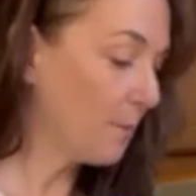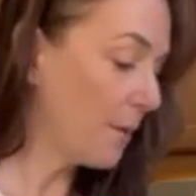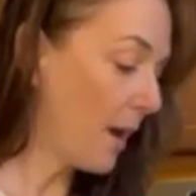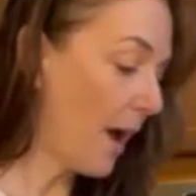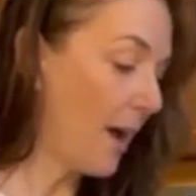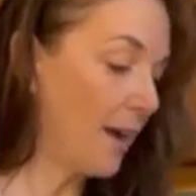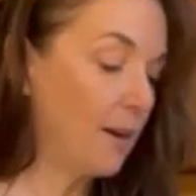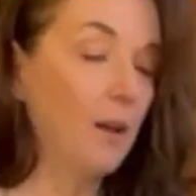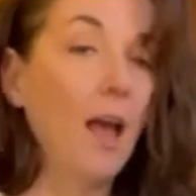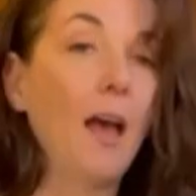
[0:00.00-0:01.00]
but
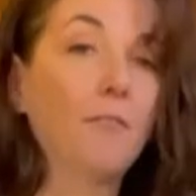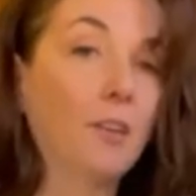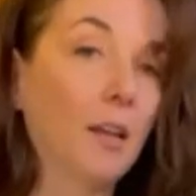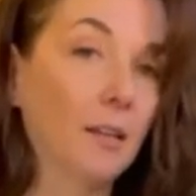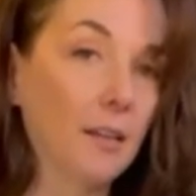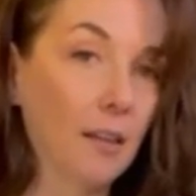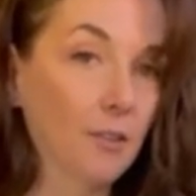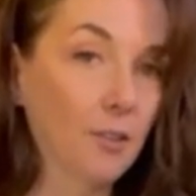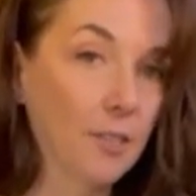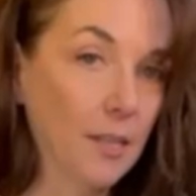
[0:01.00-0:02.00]
I have yet
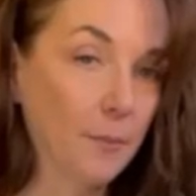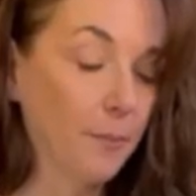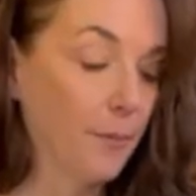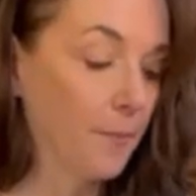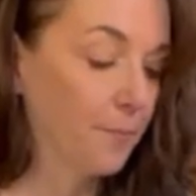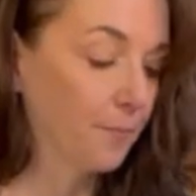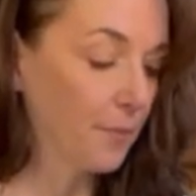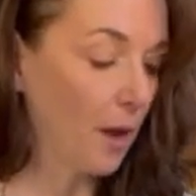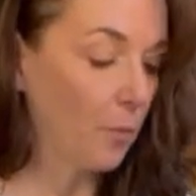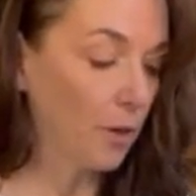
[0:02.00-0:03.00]
another tip
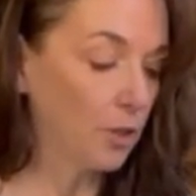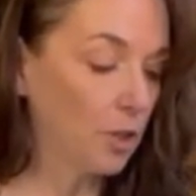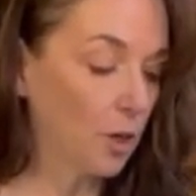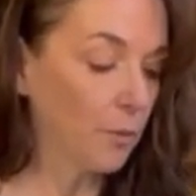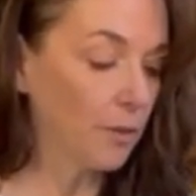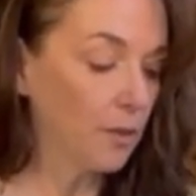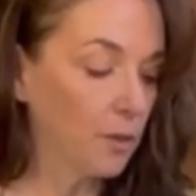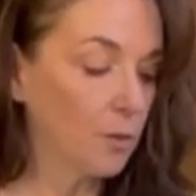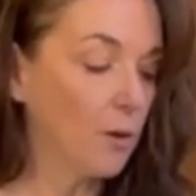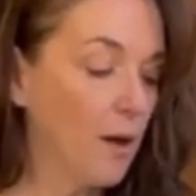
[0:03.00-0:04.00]
I wanna share with
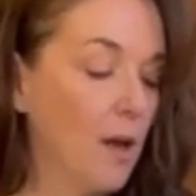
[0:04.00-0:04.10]
you.